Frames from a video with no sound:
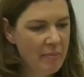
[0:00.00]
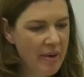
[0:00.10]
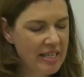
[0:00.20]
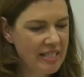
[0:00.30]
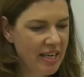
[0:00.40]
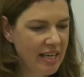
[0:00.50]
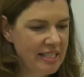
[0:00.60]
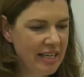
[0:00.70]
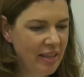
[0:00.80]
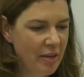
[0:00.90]
come back to the
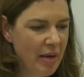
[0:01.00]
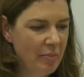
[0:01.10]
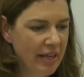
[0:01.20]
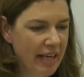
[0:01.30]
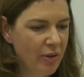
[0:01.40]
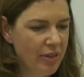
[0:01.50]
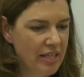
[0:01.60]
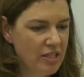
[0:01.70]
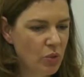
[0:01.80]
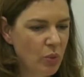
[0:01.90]
idea that public health
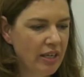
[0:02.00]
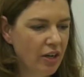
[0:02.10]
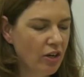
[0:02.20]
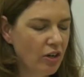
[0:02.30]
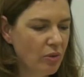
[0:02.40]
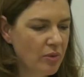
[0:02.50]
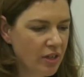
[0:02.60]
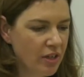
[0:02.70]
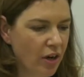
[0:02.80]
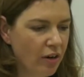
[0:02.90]
has twin
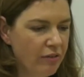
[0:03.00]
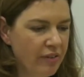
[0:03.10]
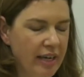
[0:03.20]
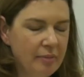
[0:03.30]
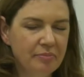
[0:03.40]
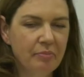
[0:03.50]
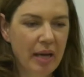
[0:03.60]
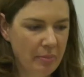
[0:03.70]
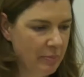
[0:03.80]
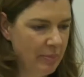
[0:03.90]
goals of
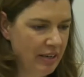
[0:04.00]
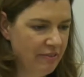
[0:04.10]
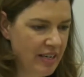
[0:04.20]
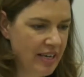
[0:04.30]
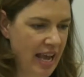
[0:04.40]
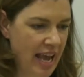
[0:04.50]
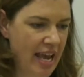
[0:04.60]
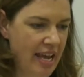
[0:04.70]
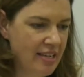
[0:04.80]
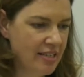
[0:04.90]
public benefit
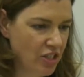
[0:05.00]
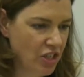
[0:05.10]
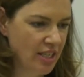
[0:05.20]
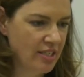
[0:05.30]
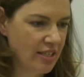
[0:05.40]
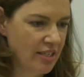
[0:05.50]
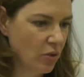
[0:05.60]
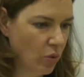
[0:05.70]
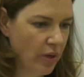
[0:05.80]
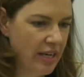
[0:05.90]
and justice
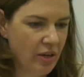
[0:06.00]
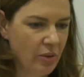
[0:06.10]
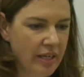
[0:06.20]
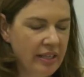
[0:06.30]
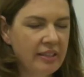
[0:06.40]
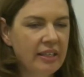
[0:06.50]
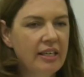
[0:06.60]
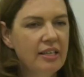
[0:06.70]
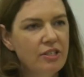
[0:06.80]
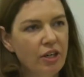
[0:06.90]
or equity.
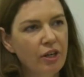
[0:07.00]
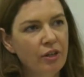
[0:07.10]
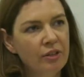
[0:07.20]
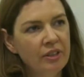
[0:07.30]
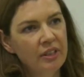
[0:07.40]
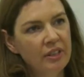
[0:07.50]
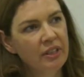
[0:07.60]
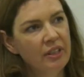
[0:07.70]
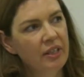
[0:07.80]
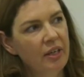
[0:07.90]
So
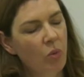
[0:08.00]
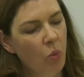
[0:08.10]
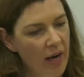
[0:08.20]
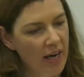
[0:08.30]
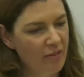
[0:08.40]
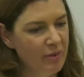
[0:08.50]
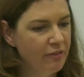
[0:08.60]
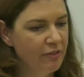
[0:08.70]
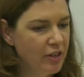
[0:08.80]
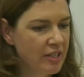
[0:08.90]
while I've
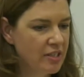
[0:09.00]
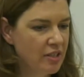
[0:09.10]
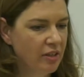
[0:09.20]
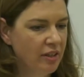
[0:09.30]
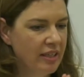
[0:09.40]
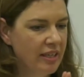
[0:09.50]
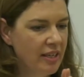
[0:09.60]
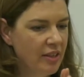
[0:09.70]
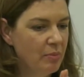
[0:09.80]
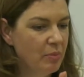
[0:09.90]
been focused on
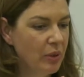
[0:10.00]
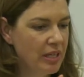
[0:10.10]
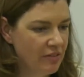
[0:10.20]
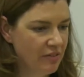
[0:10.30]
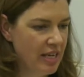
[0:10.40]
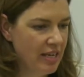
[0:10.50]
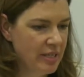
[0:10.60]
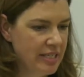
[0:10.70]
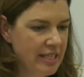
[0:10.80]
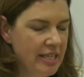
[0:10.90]
the importance of
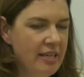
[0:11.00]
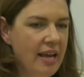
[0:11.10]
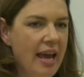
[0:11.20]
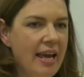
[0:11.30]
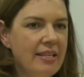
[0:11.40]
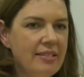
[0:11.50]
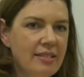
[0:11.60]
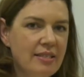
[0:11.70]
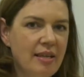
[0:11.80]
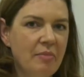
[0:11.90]
equity
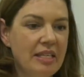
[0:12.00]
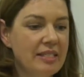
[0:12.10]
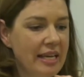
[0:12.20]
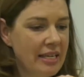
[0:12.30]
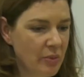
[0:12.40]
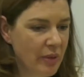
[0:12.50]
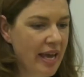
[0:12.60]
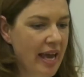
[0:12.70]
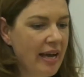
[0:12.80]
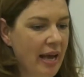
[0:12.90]
as something to take into
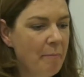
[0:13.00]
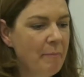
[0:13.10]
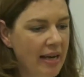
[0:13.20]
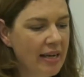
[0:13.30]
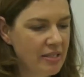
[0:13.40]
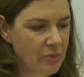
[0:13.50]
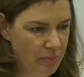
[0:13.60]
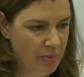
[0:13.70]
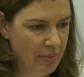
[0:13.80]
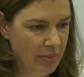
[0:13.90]
account and balance
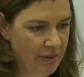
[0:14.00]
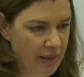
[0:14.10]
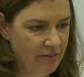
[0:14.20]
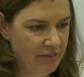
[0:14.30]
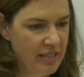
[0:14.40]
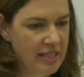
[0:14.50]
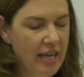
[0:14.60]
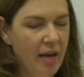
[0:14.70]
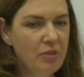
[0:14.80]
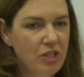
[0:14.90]
with public benefit,
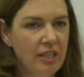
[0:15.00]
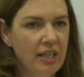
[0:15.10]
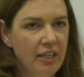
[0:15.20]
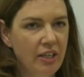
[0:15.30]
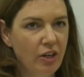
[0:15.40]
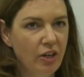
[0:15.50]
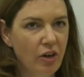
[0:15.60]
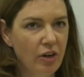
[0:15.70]
and I'm certainly,